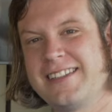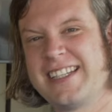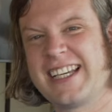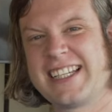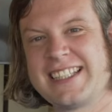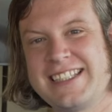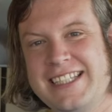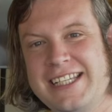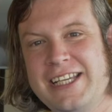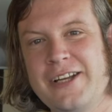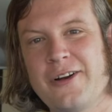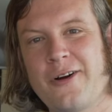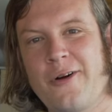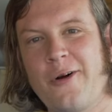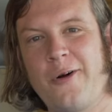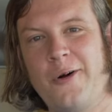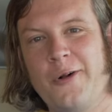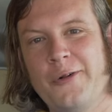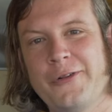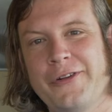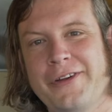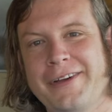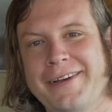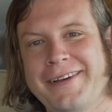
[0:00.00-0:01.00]

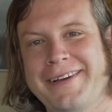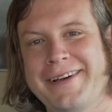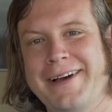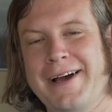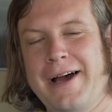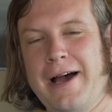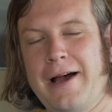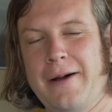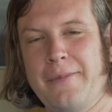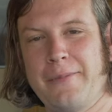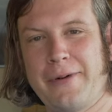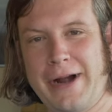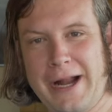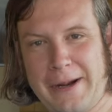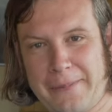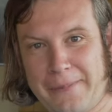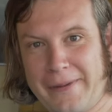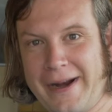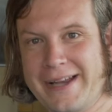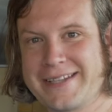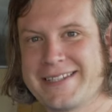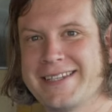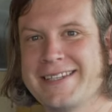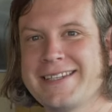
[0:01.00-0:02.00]
60-year-old
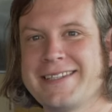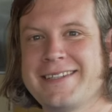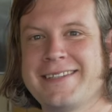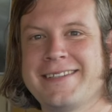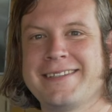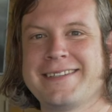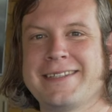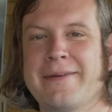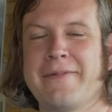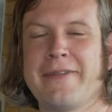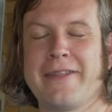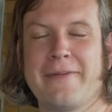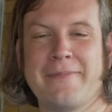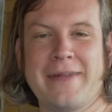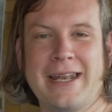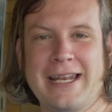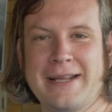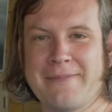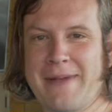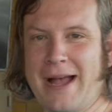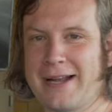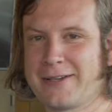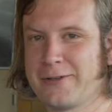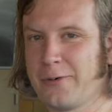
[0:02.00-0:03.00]
brake presses, some of them
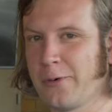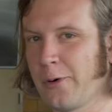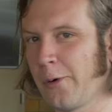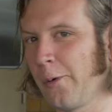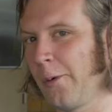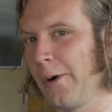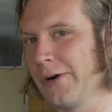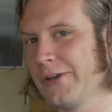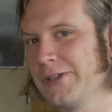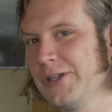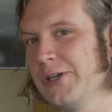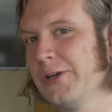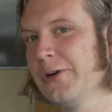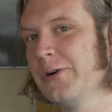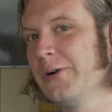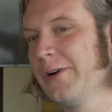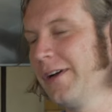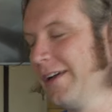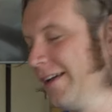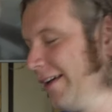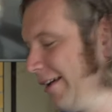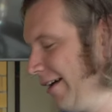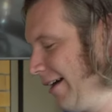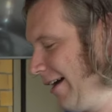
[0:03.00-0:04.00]
dating back to World War
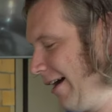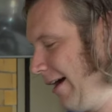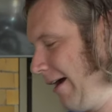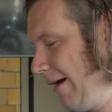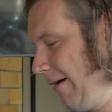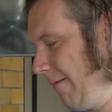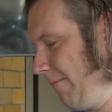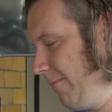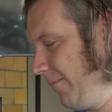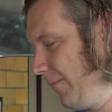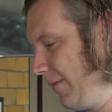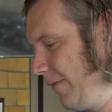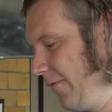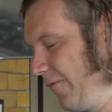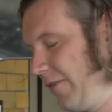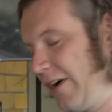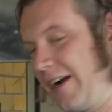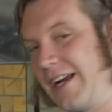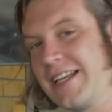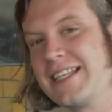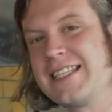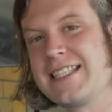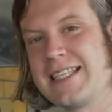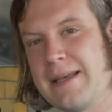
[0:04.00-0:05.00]
II.
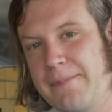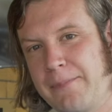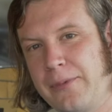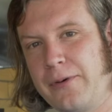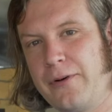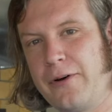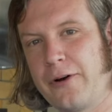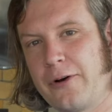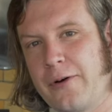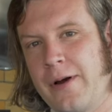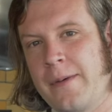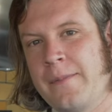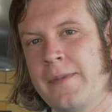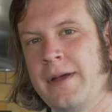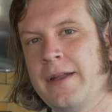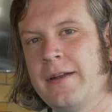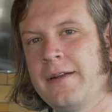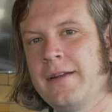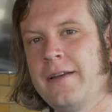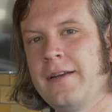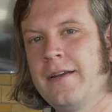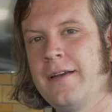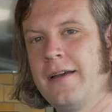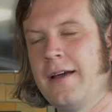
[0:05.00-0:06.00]
Very simple
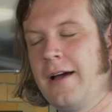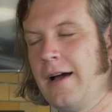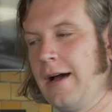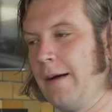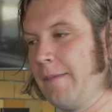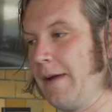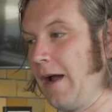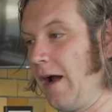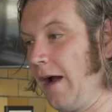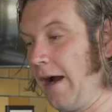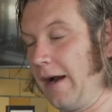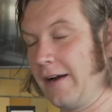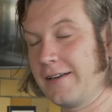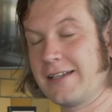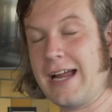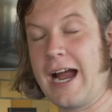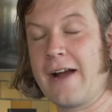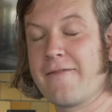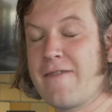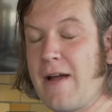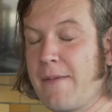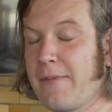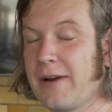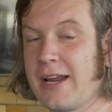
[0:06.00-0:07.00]
equipment. Our
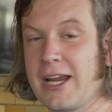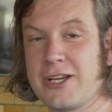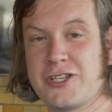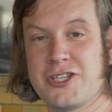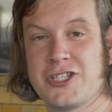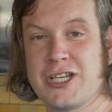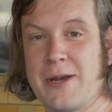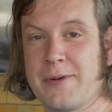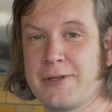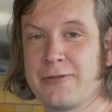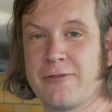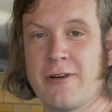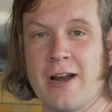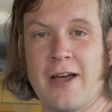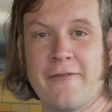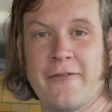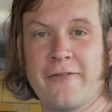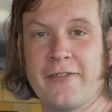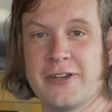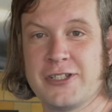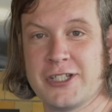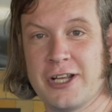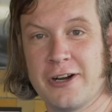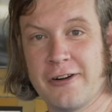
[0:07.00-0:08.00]
entire fabrication shop is run
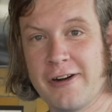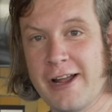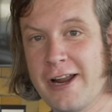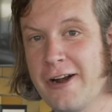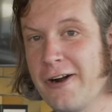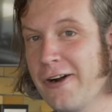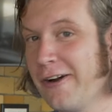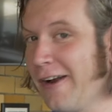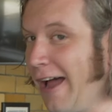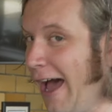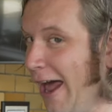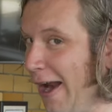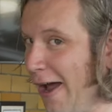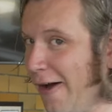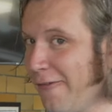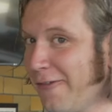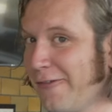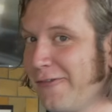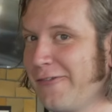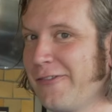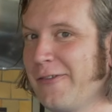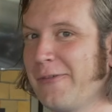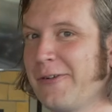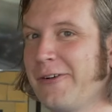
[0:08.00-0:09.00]
off of a generator, not
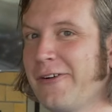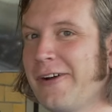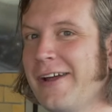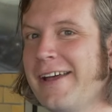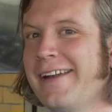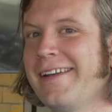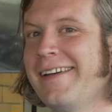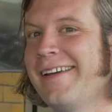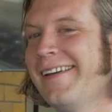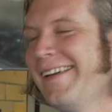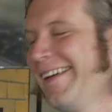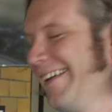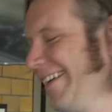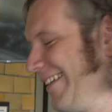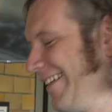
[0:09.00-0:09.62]
off of the grid.